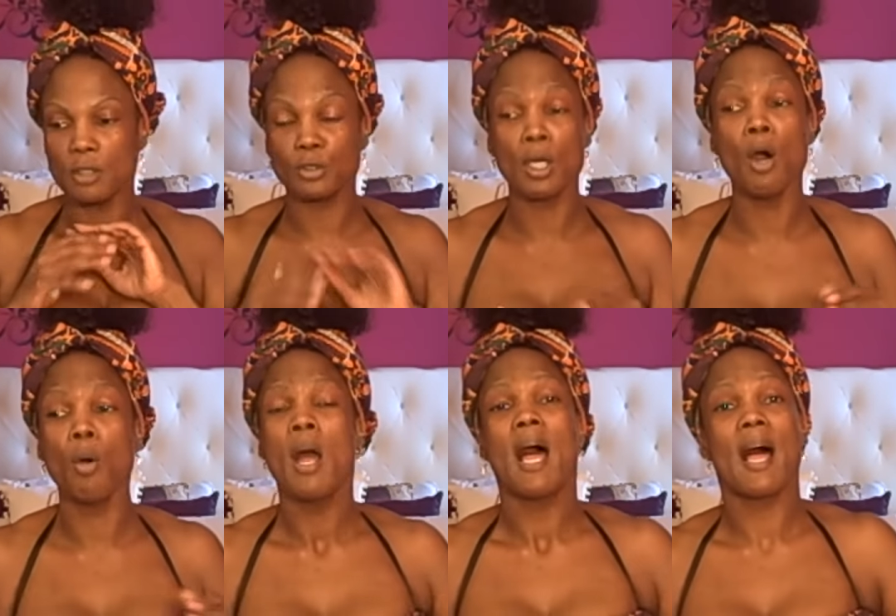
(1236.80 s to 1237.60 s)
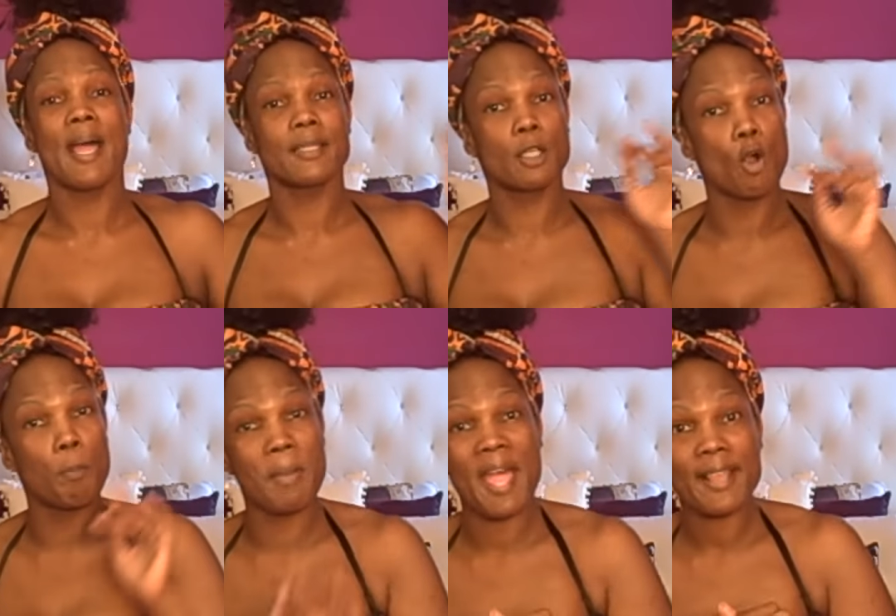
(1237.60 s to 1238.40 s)
So I had to go
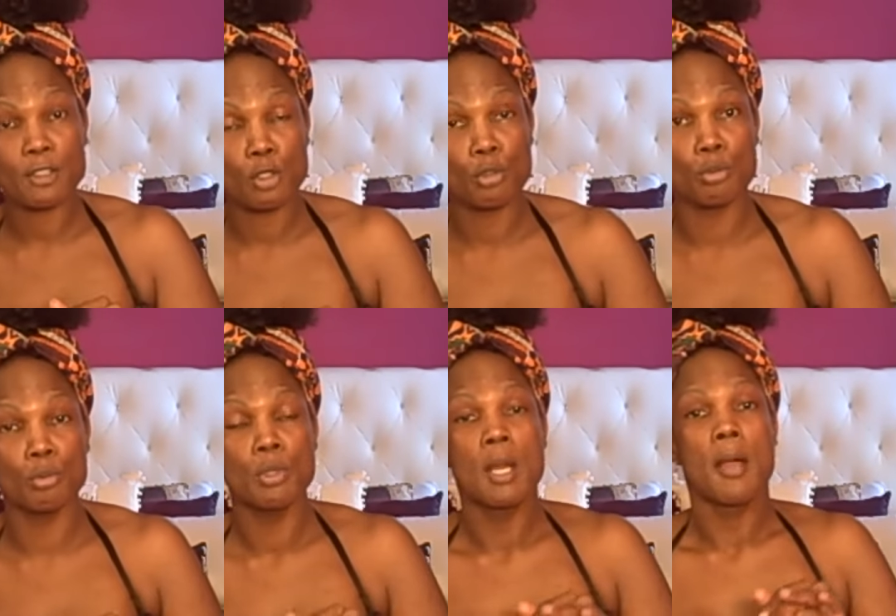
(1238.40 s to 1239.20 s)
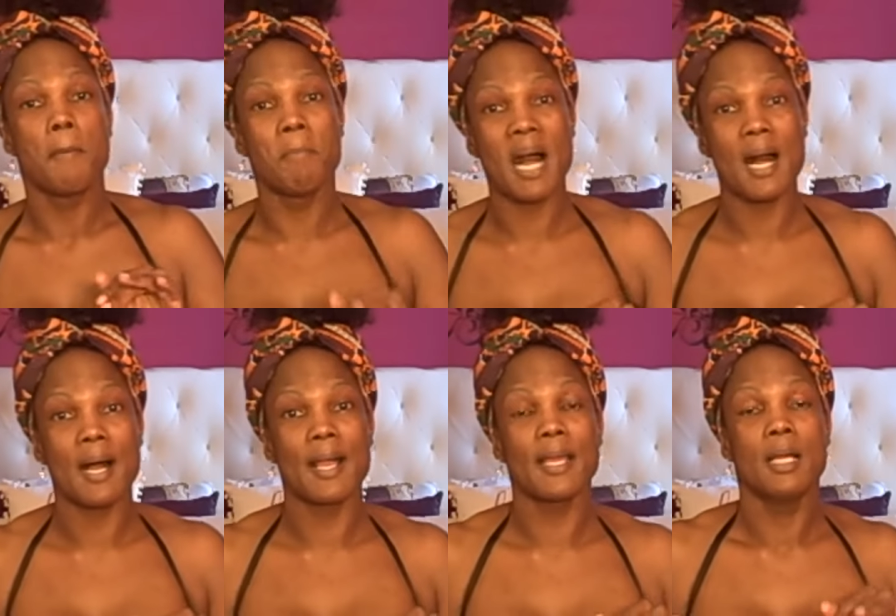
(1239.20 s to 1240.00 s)
back to
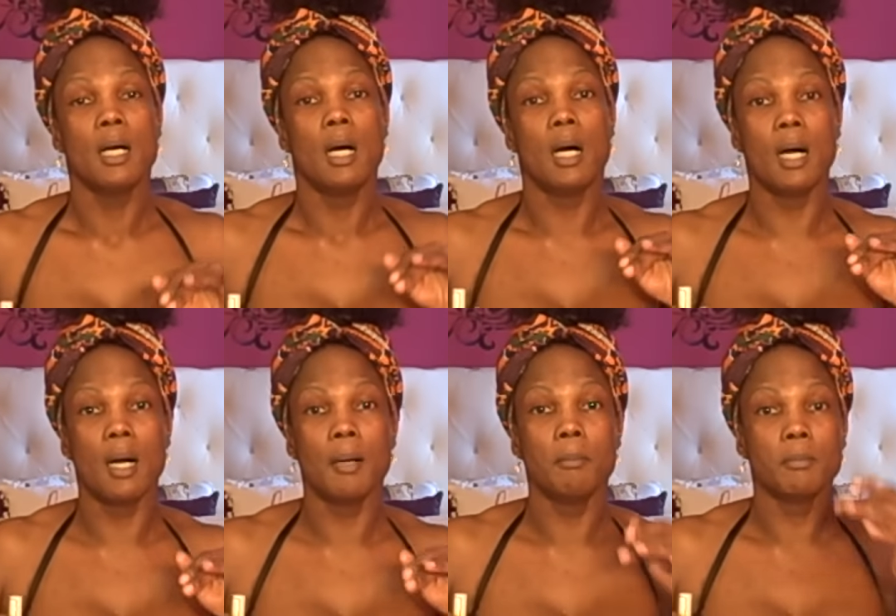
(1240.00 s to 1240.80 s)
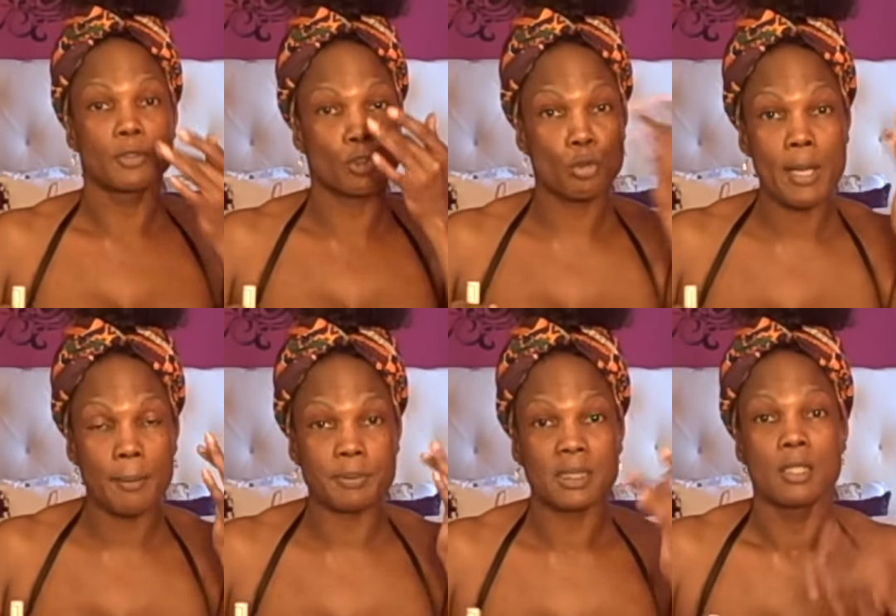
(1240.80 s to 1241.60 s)
my um,
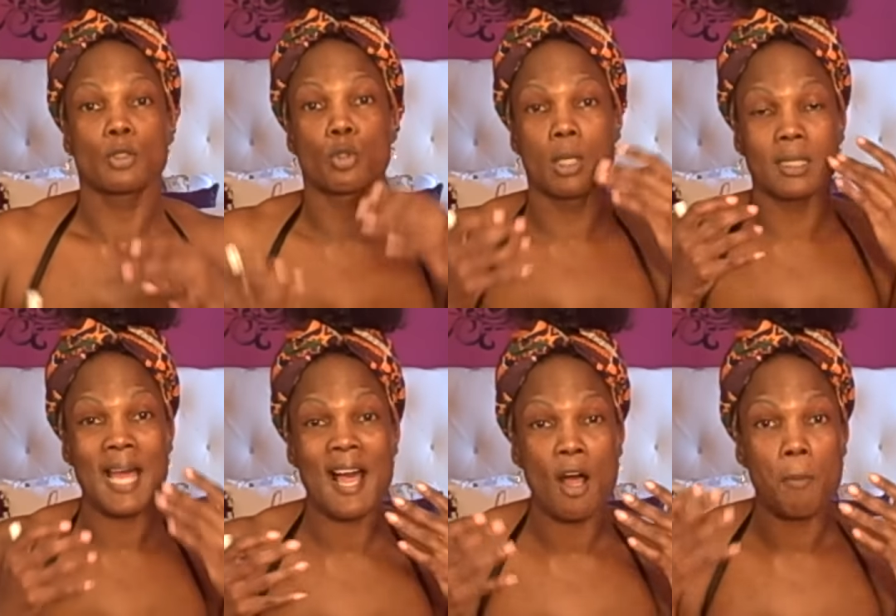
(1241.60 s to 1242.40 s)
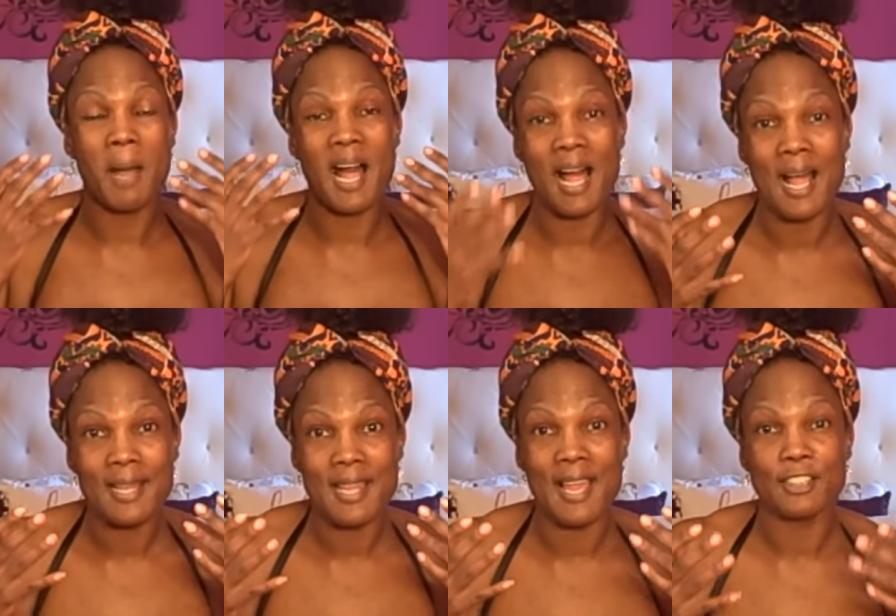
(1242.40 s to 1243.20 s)
strips to allow my
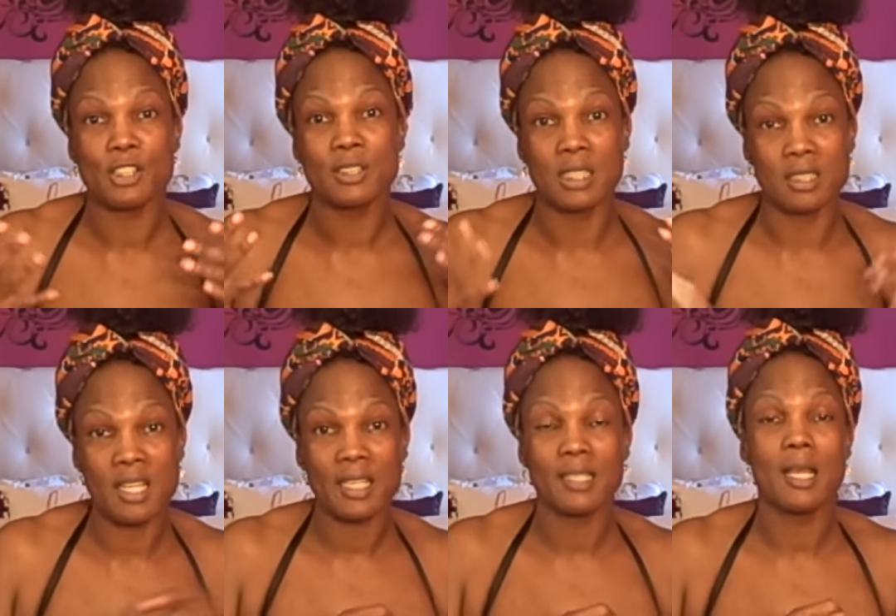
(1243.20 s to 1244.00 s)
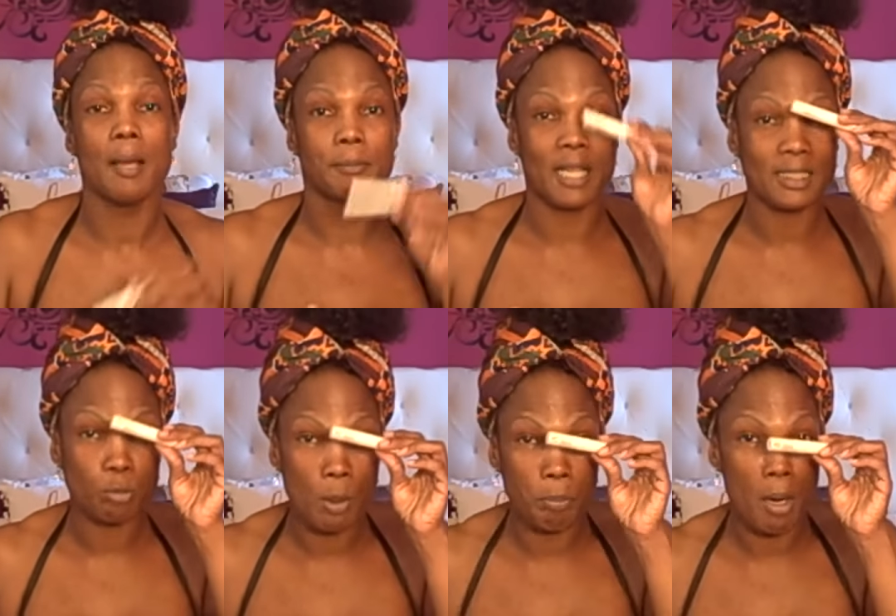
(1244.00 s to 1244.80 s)
eyelashes to thicken up. That's
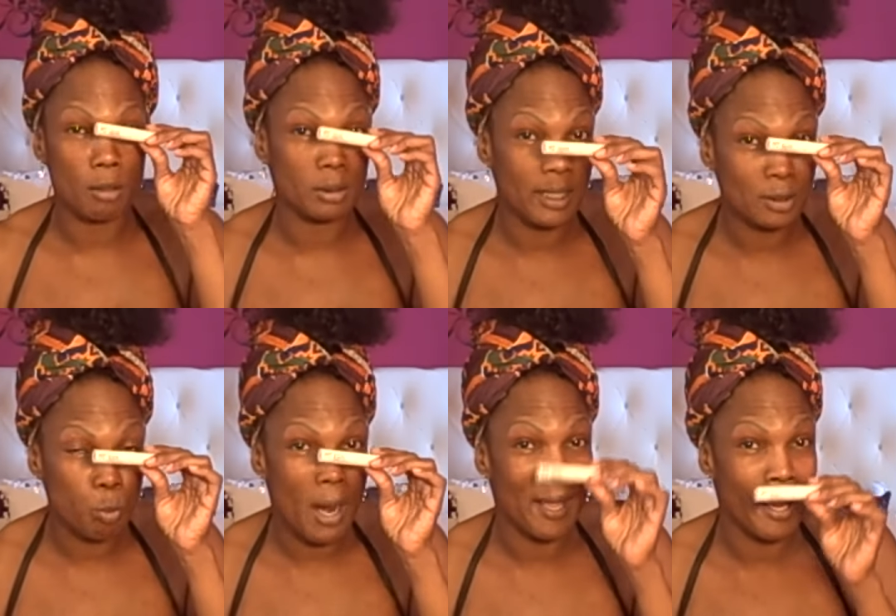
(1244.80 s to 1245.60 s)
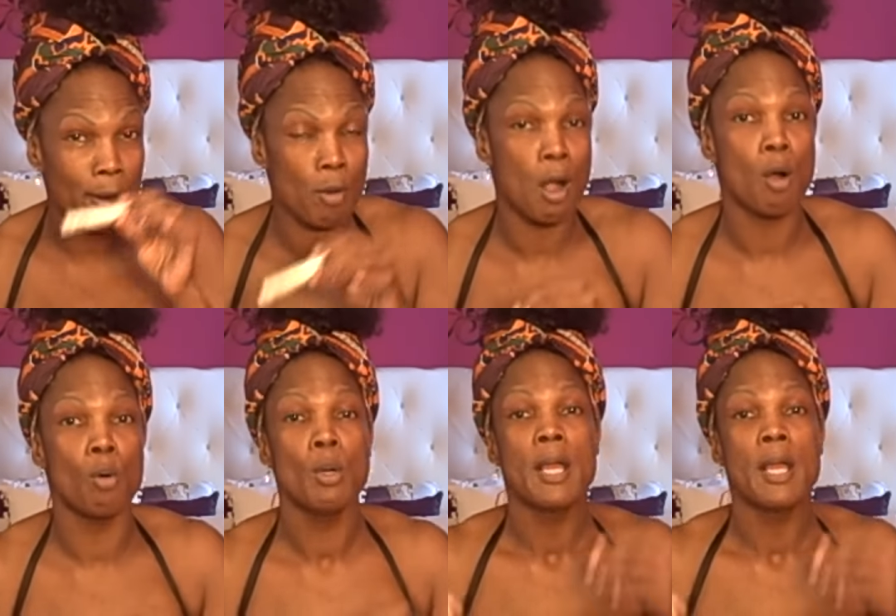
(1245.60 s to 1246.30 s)
what brought this right here on,